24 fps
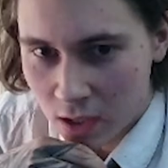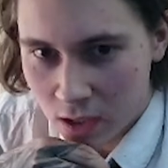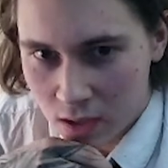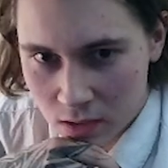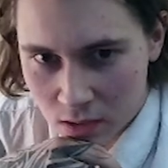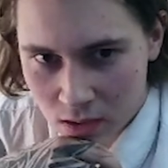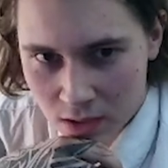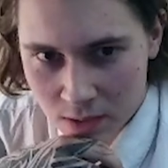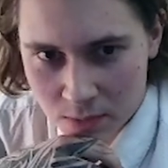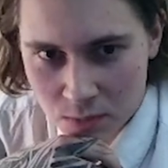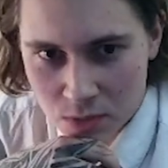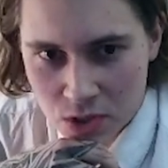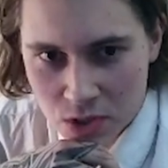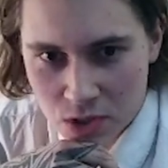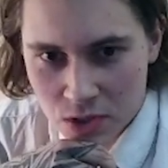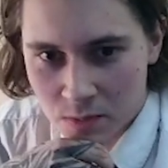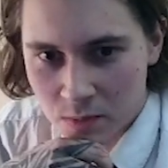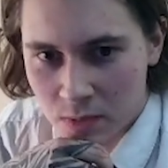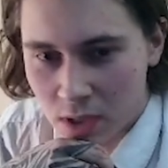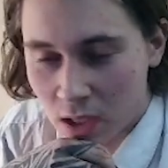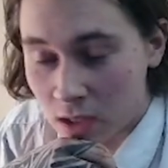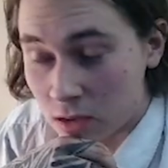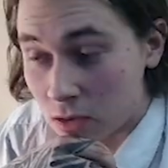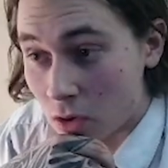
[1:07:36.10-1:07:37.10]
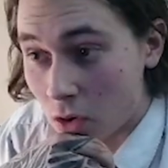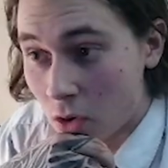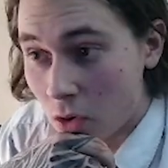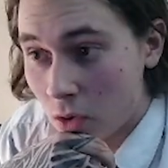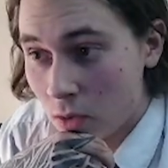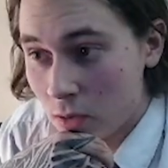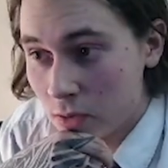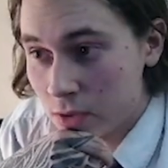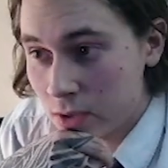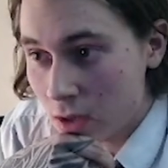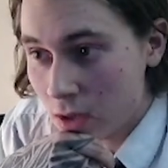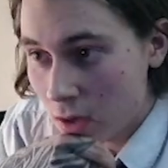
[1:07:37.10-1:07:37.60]
and commissioned me an
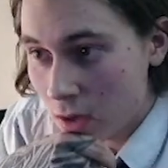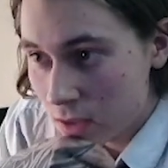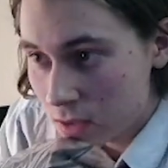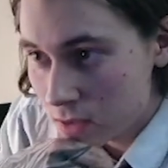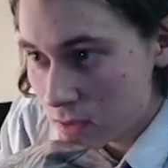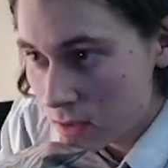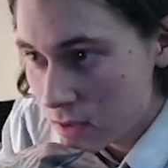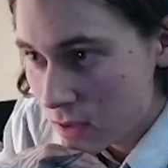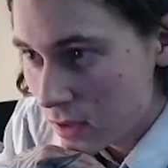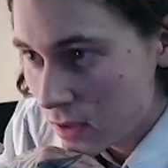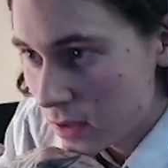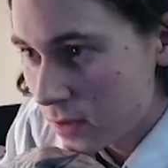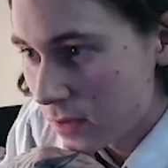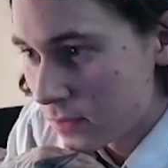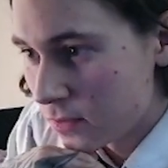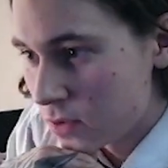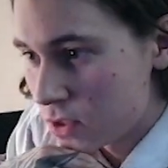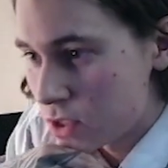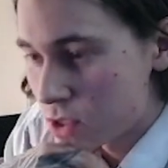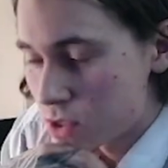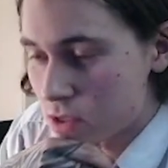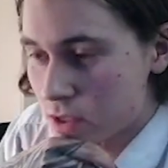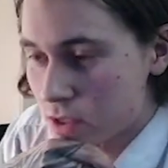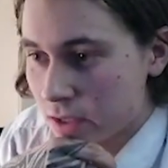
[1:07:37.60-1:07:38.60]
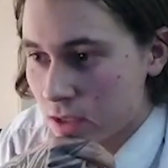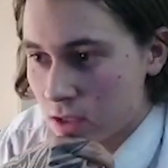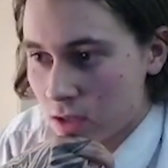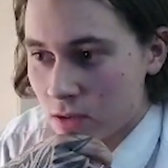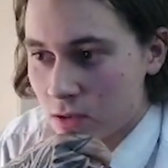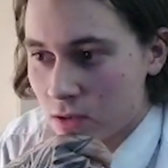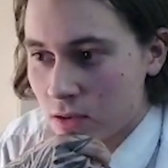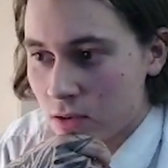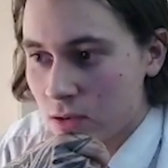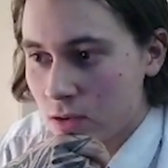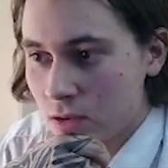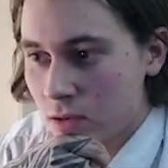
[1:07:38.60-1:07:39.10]
old god, which is like a
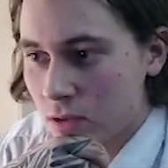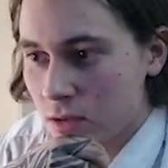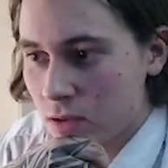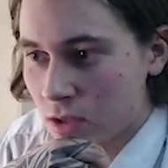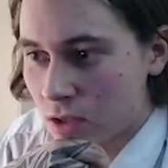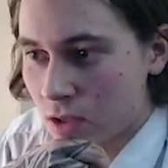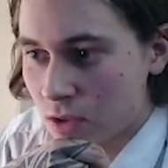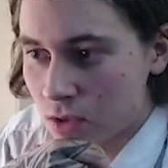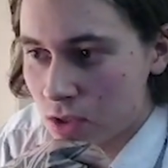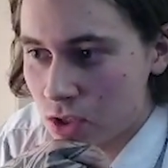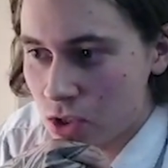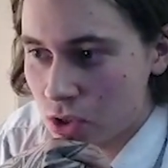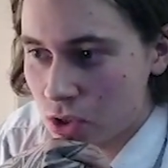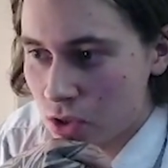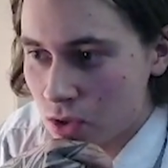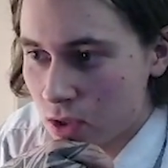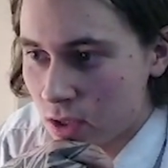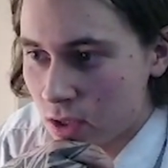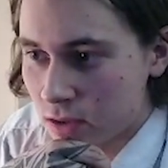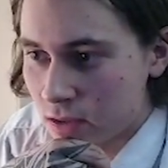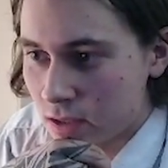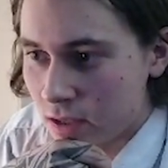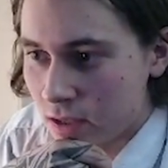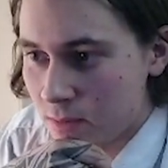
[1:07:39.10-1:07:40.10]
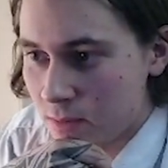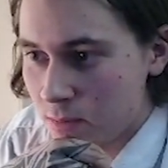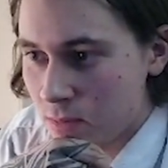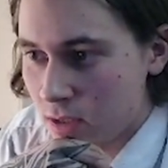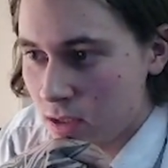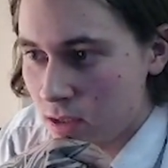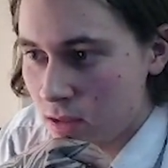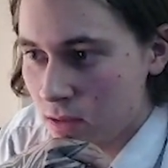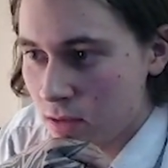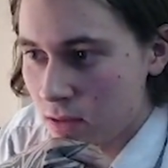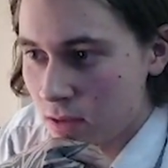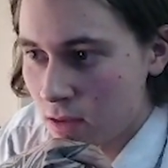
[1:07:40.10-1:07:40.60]
creature, an
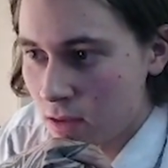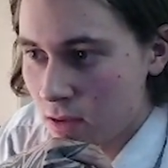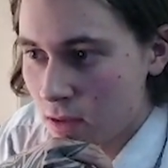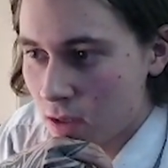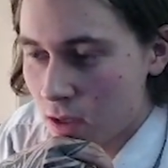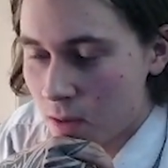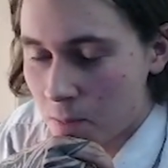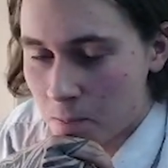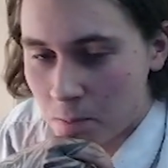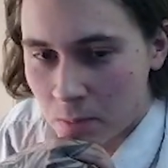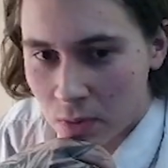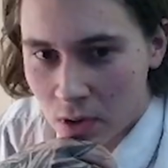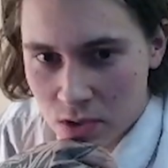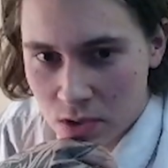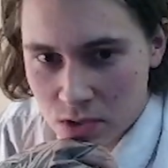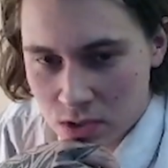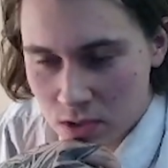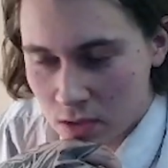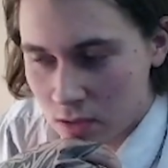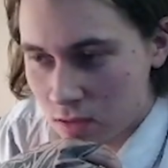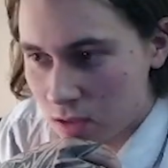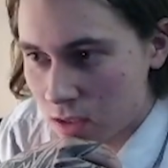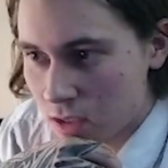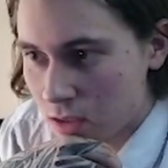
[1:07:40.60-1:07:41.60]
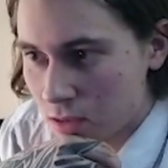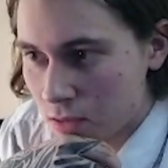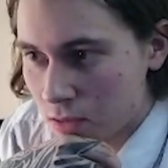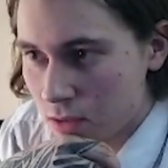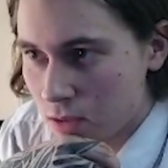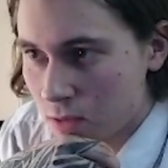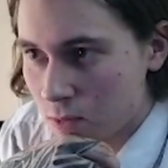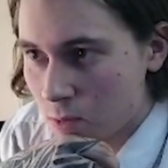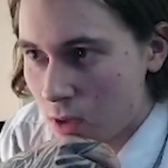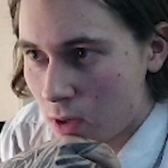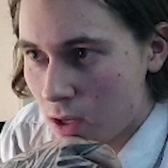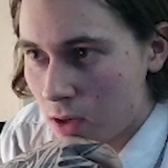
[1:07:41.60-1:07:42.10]
enemy, a boss that they killed
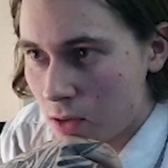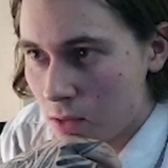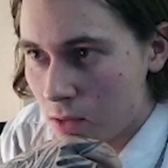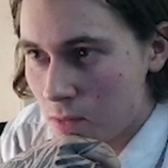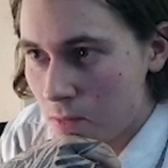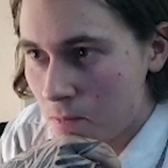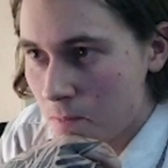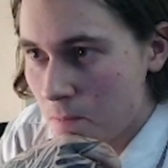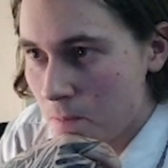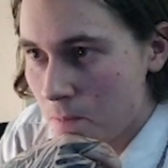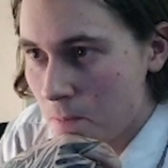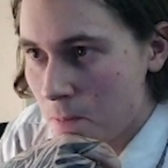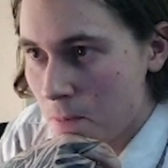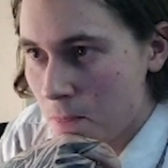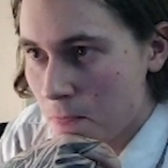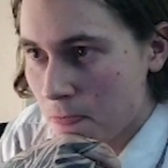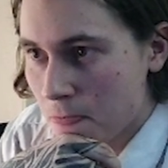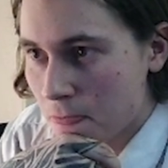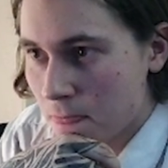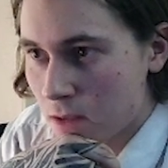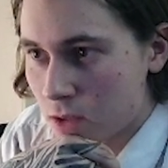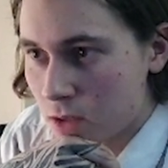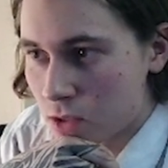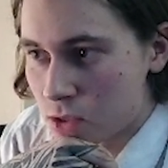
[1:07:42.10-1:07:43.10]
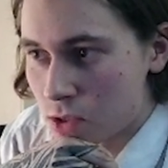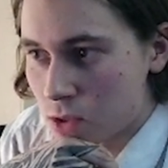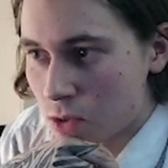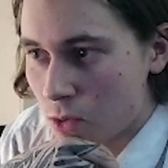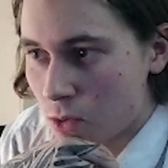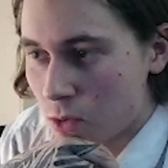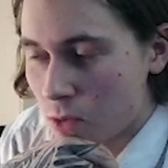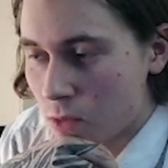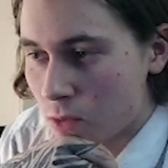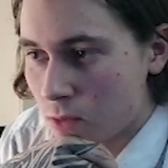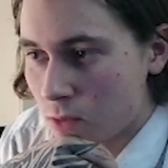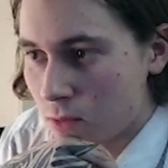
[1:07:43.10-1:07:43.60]
in WoW.
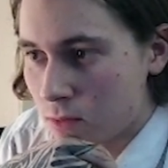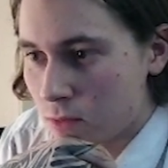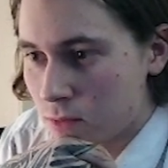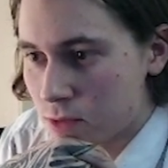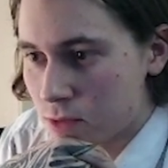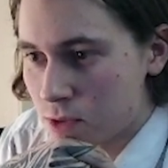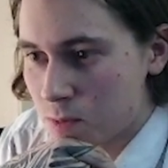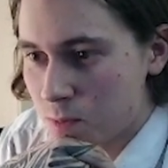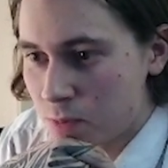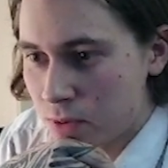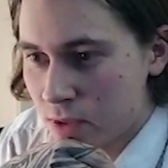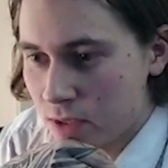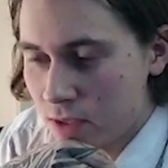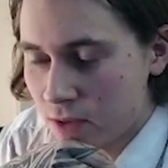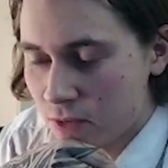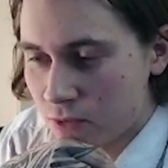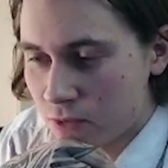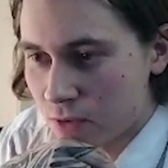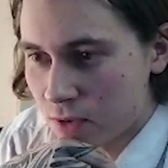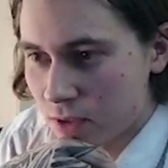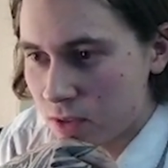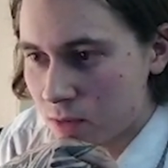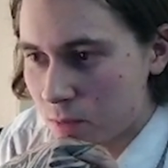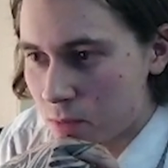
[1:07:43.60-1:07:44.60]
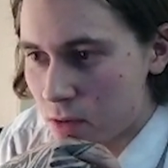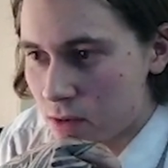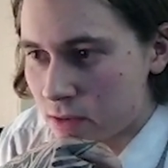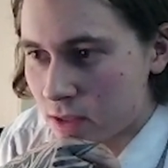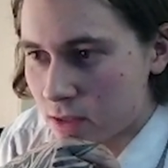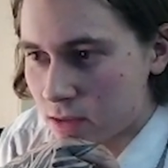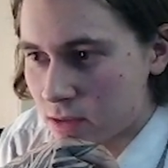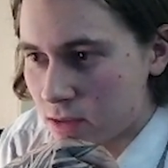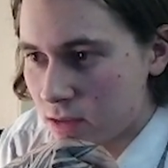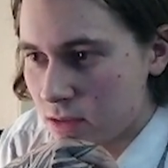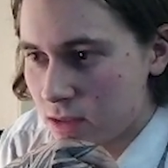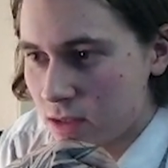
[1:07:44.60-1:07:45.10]
So was pretty thrilled by
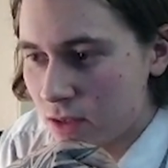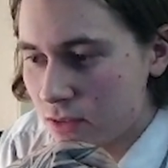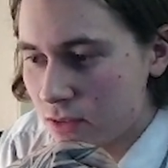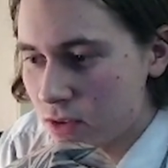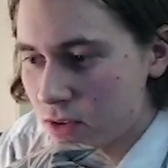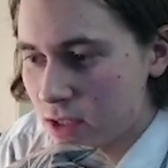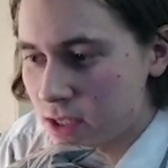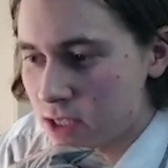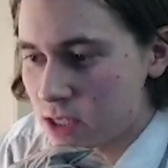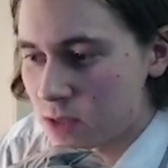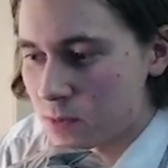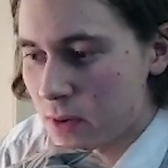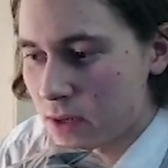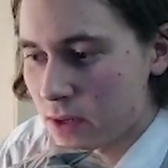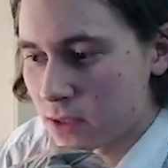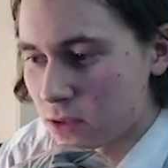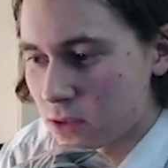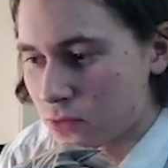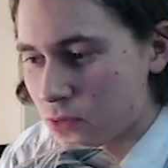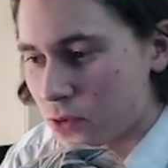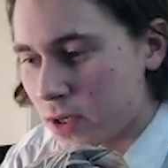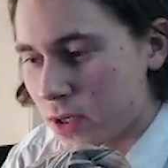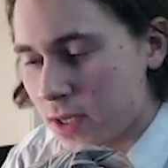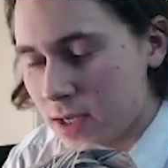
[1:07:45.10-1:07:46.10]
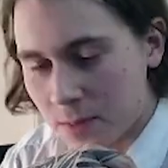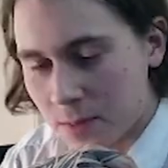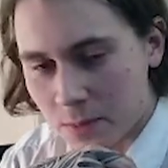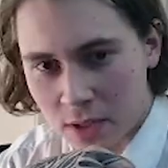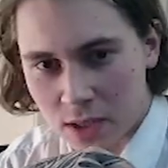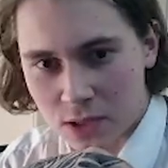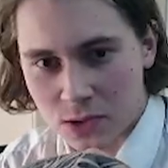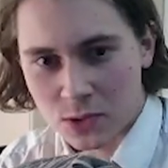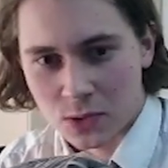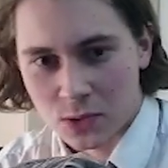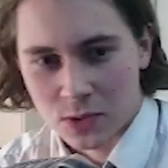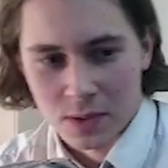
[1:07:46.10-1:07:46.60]
that. Never expected for
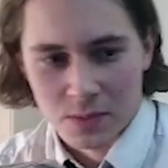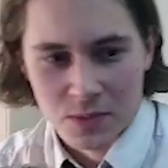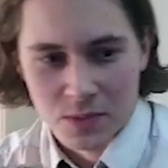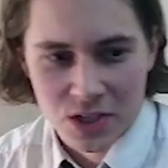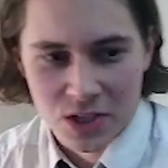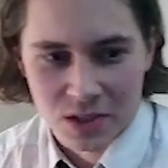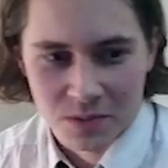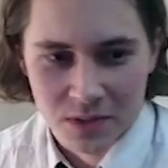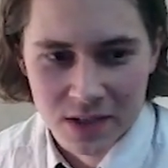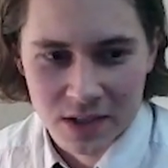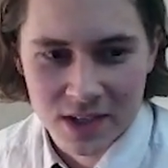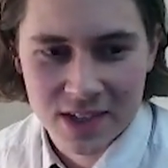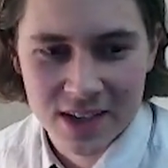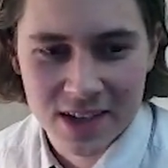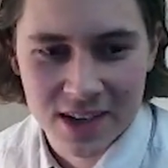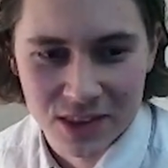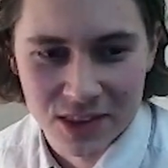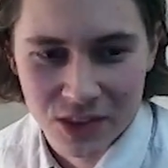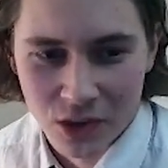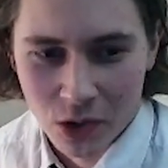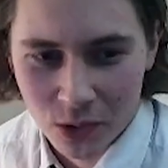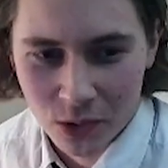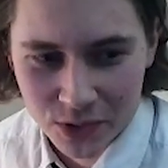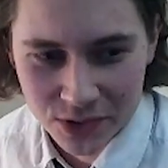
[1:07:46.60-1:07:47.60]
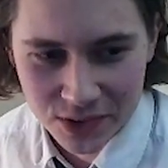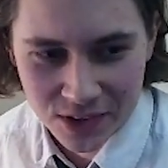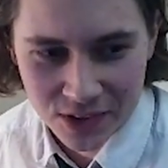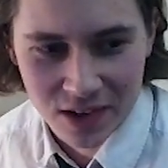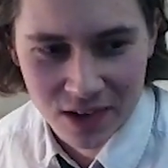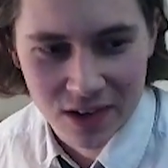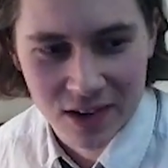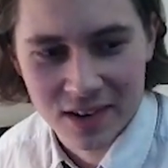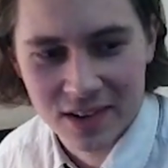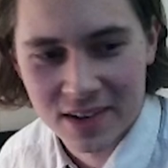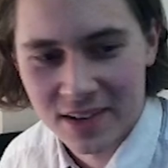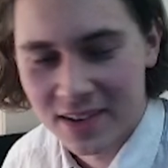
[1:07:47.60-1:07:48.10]
anybody to commission me an old god.